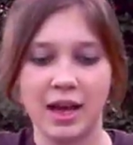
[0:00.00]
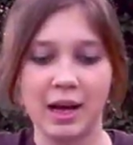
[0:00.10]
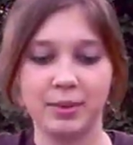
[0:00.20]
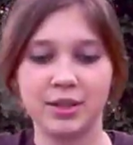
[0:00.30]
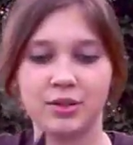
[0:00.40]

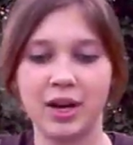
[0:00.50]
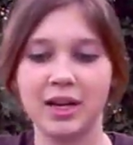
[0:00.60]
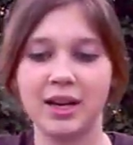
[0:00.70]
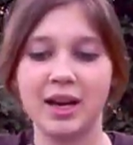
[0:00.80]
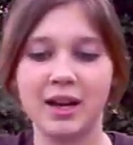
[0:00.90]
Habelis
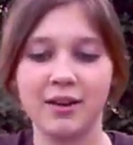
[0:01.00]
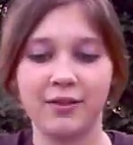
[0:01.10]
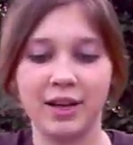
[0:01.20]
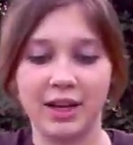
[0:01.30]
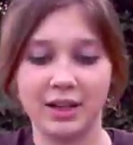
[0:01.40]
Trade
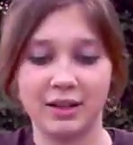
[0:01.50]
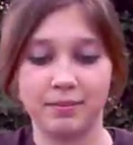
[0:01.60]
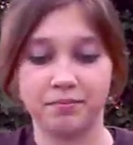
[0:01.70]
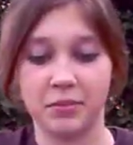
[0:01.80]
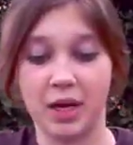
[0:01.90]
Knife, and
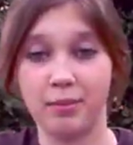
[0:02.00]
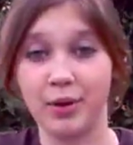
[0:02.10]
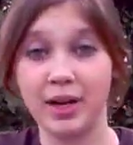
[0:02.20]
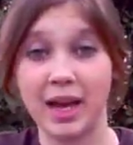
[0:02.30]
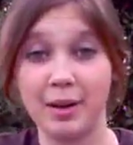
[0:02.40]
I'm
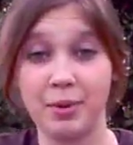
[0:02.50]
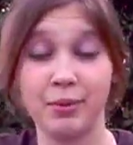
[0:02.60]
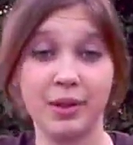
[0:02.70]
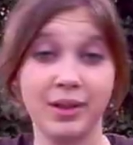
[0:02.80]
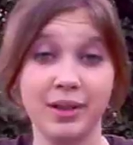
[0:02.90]
pretty happy
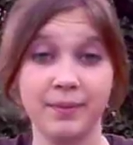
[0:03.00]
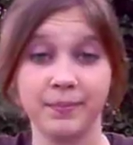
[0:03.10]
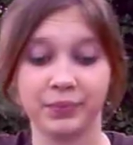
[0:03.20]
with it.